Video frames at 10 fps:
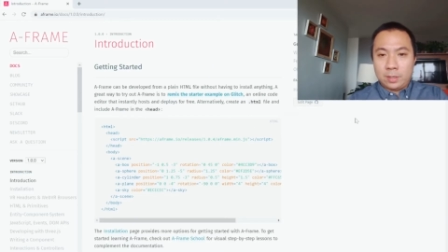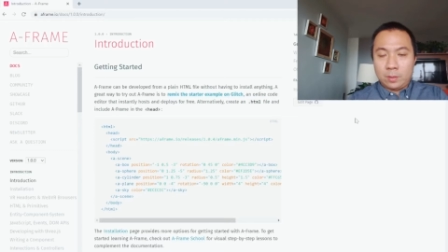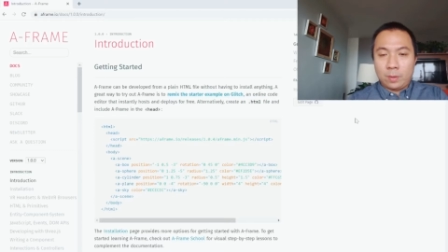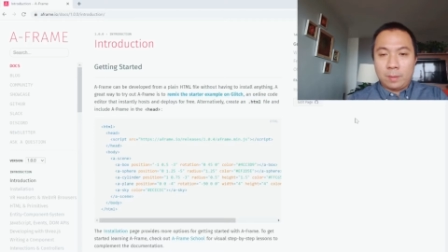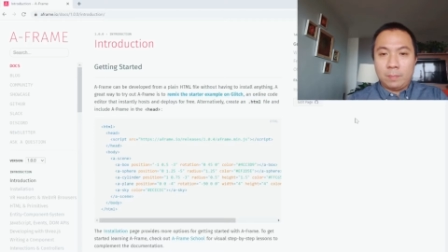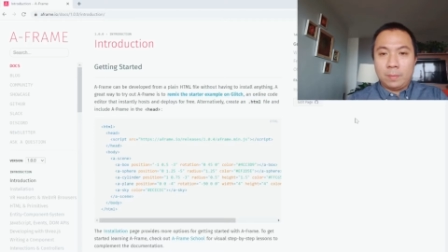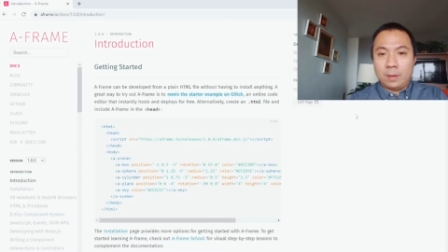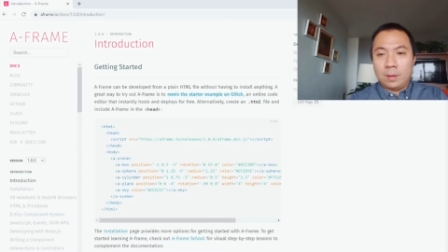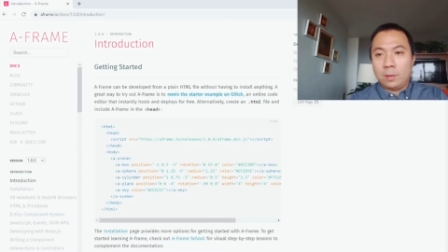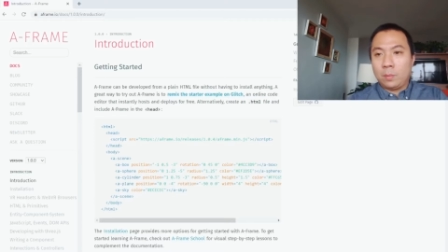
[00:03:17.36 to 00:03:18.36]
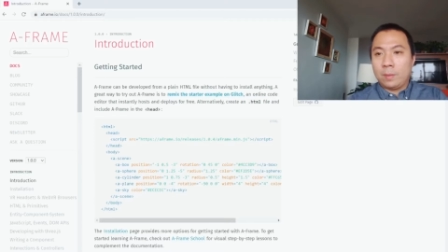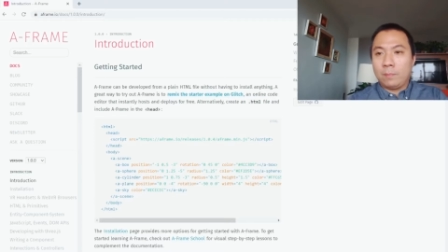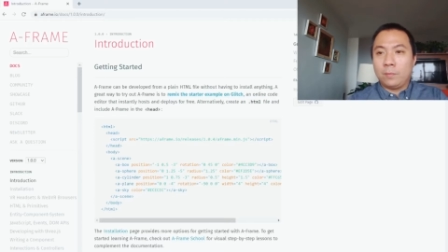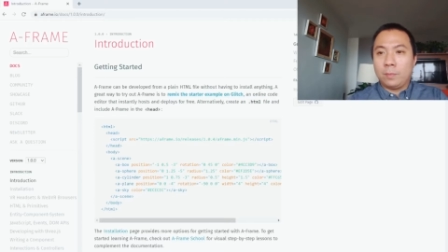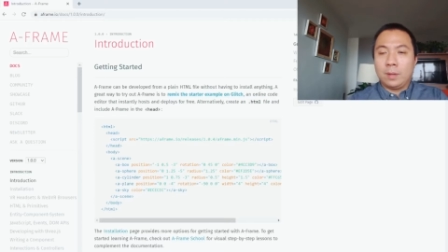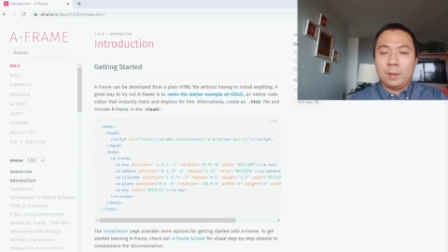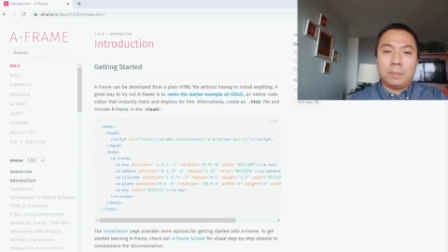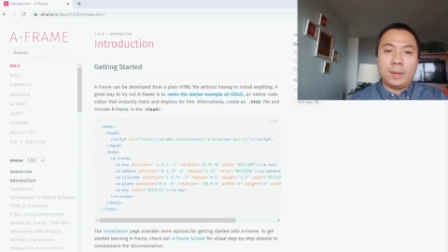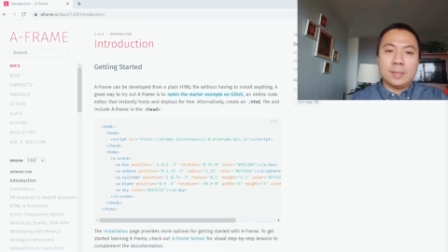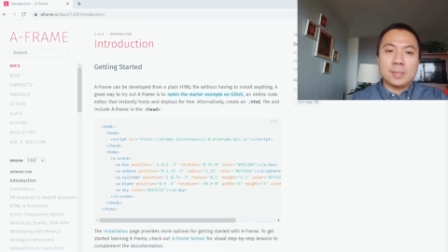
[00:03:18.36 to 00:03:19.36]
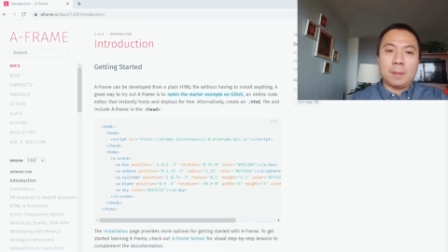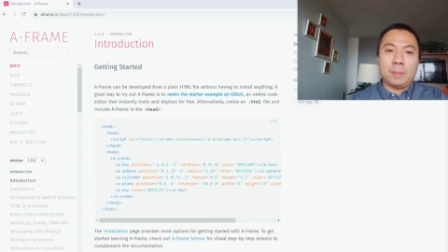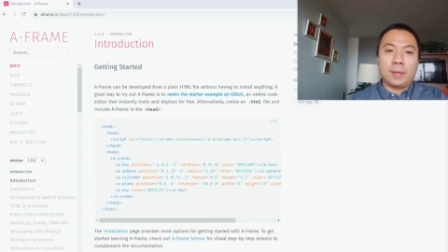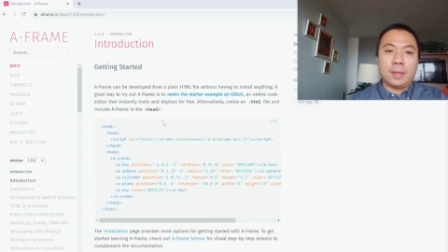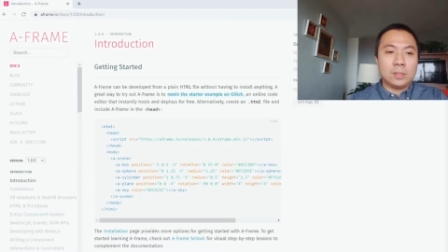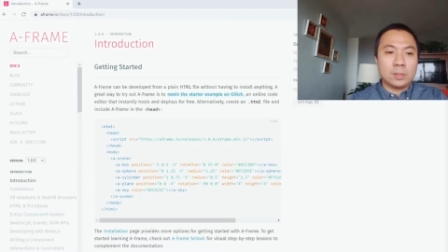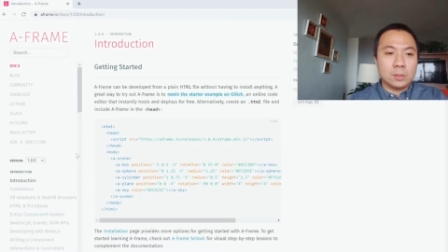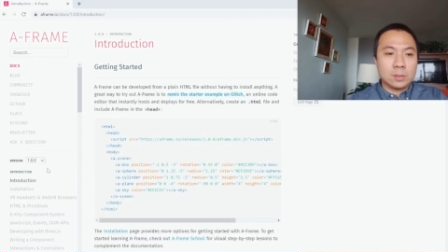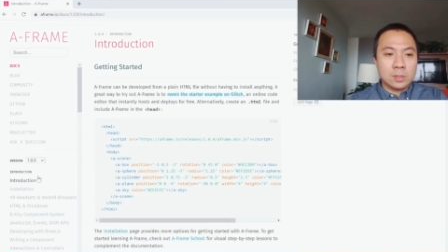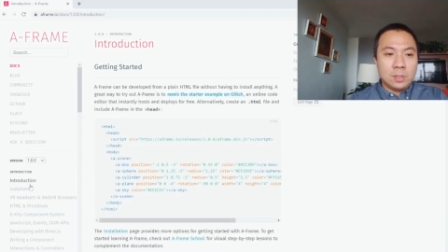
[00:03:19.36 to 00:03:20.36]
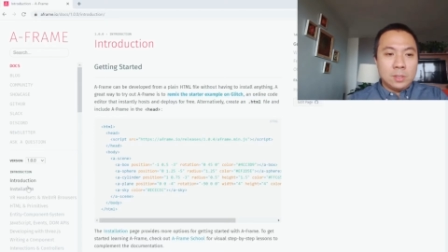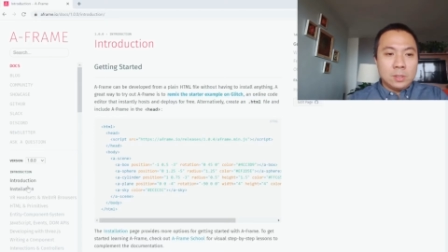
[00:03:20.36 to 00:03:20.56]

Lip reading: web based applications.